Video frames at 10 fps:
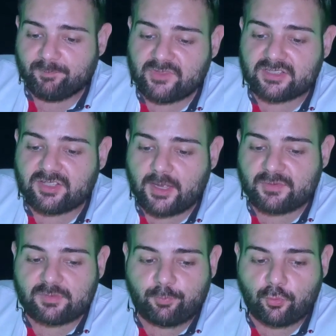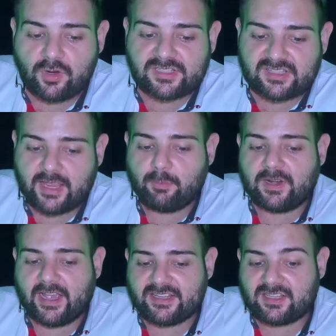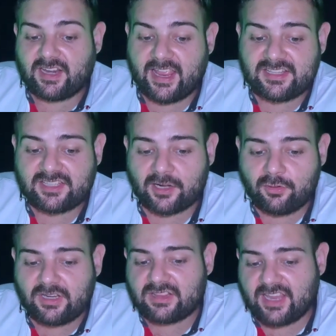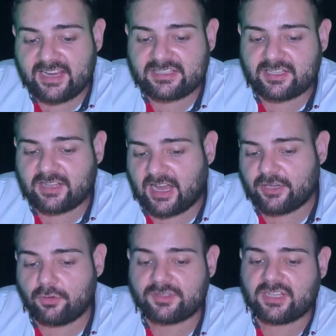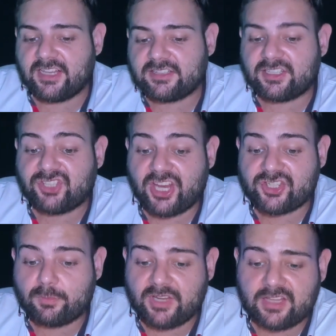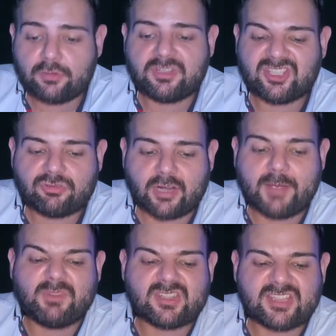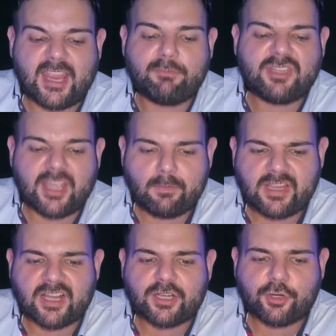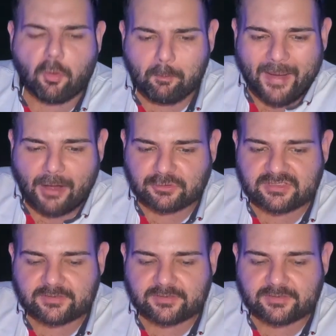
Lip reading: The terms pool stabilizer and cyanuric acid are used interchangeably to describe the same chemical compound.